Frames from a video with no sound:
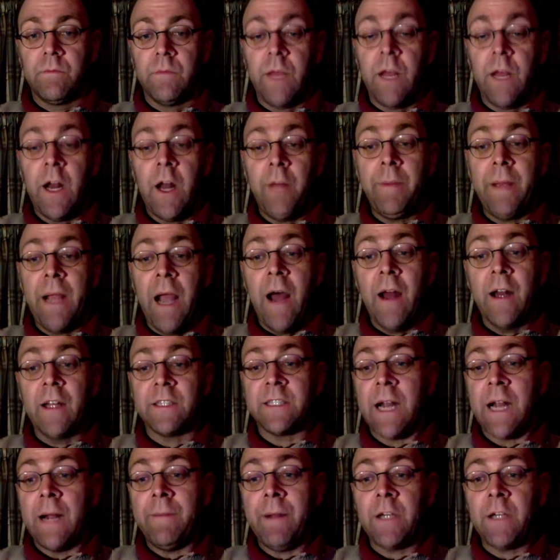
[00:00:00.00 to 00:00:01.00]
And I'll be
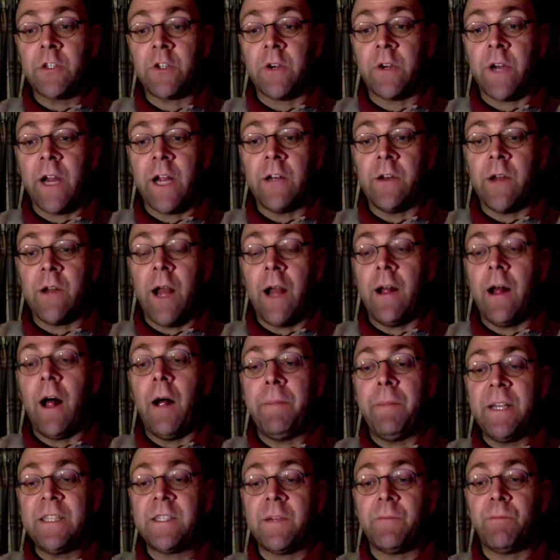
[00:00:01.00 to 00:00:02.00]
honest, I'm not sure. I'll
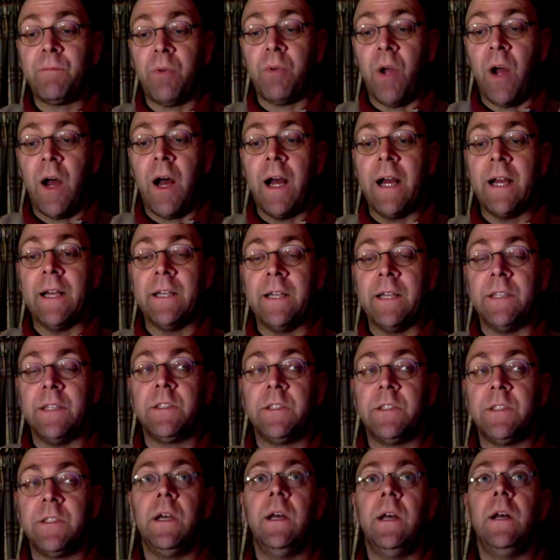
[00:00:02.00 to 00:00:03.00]
be
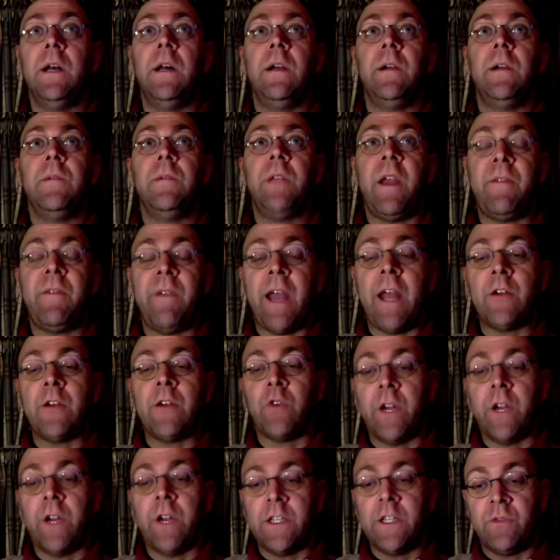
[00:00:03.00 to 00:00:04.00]
surprised if
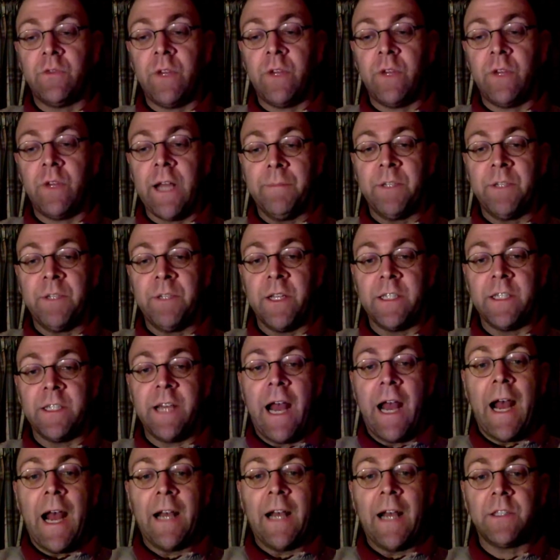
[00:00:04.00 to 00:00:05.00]
Android is really up to the
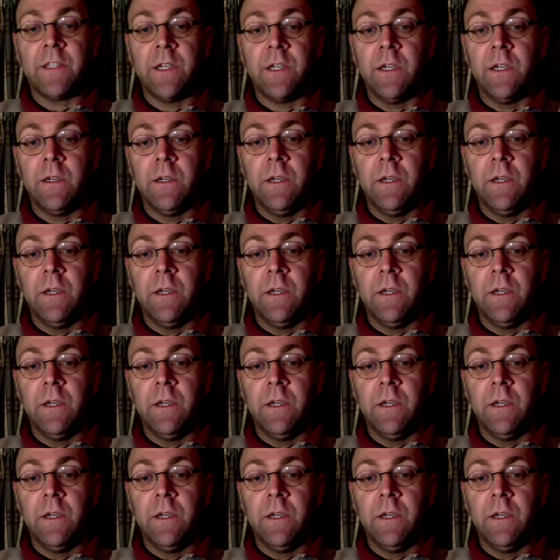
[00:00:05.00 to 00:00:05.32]
task.